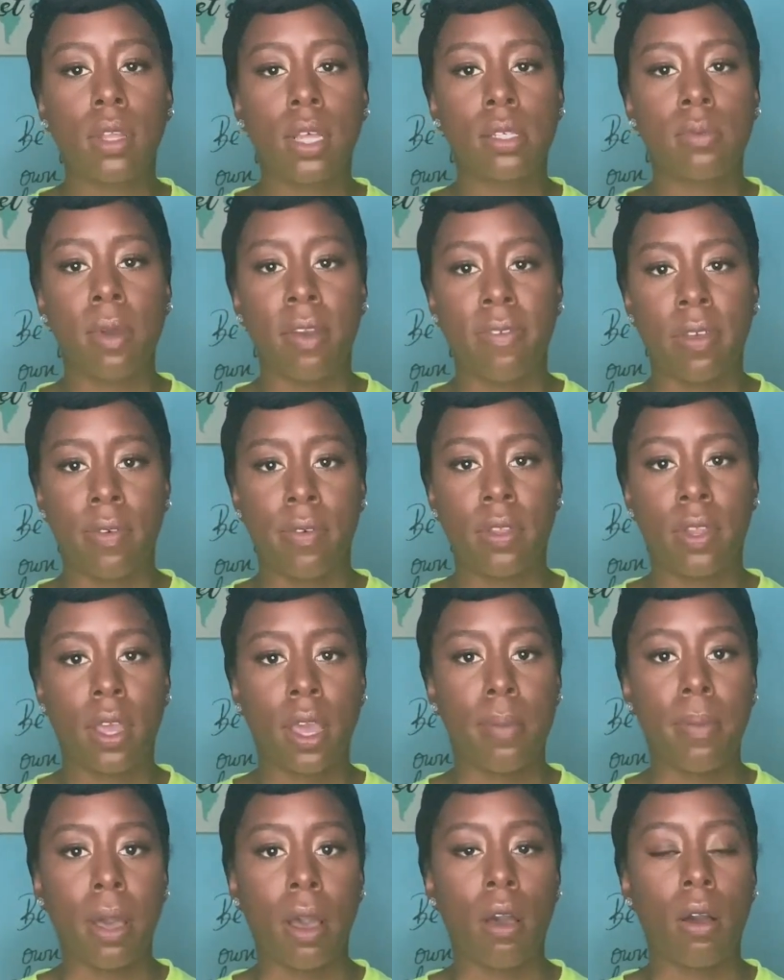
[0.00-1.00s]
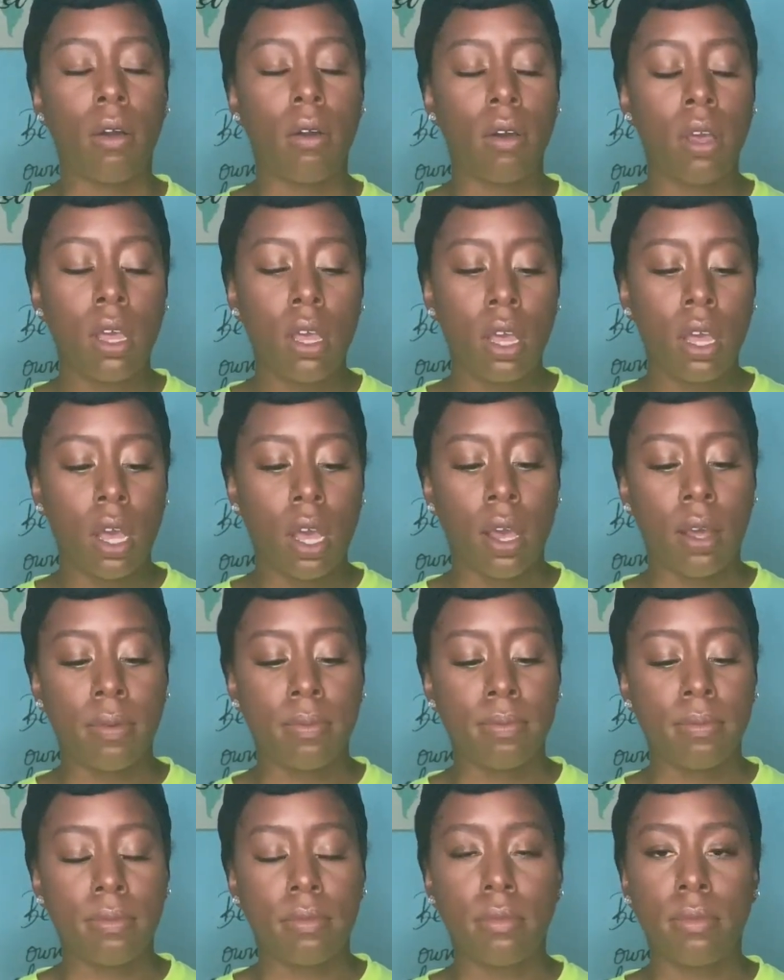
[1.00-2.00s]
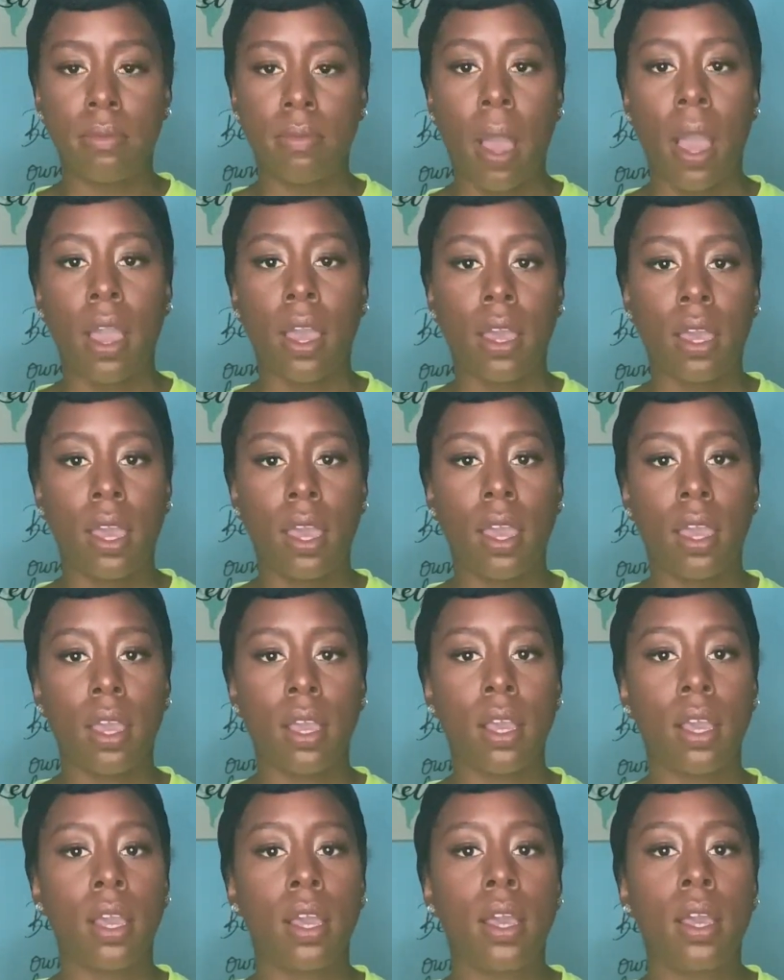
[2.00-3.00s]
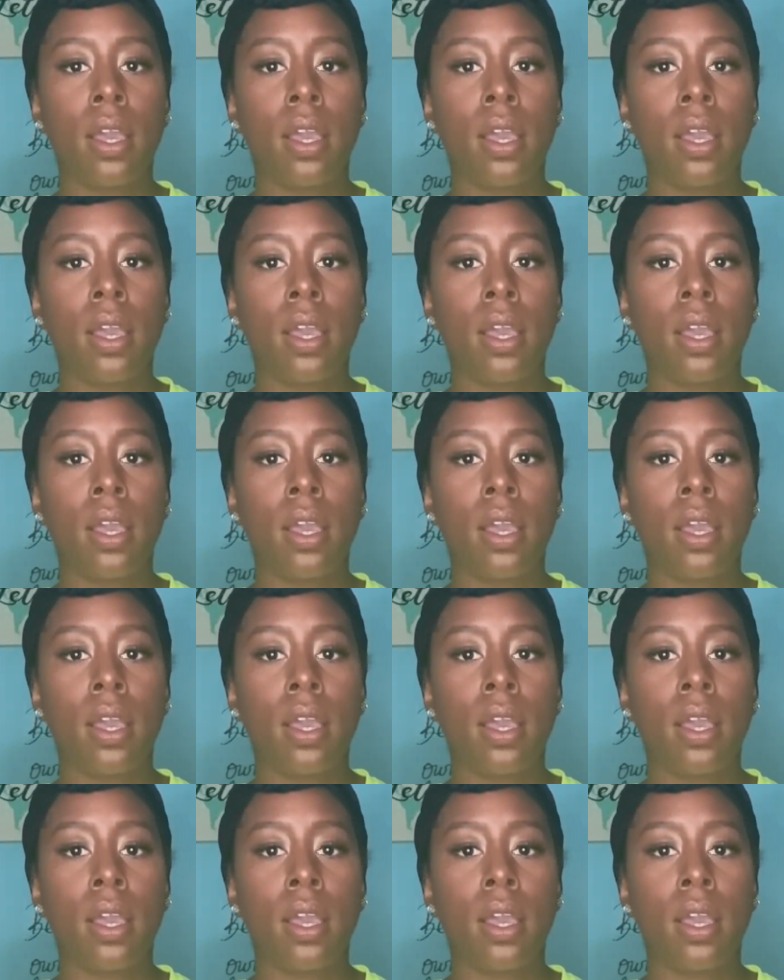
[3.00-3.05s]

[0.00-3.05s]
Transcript: That's my favorite thing about buying